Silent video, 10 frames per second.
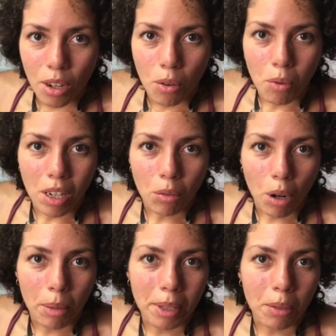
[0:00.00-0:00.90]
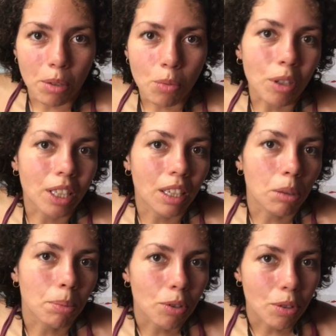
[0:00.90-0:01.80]
When Robbie was working on
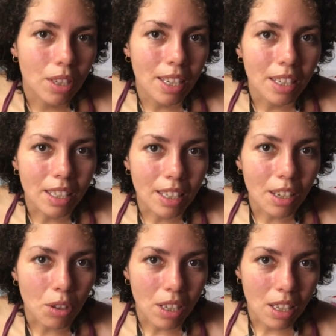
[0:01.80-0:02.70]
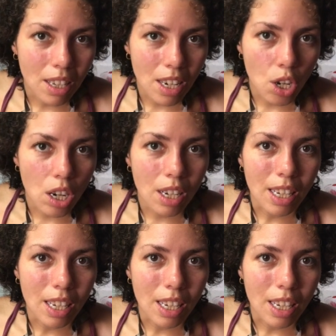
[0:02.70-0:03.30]
boats in Southeast Asia,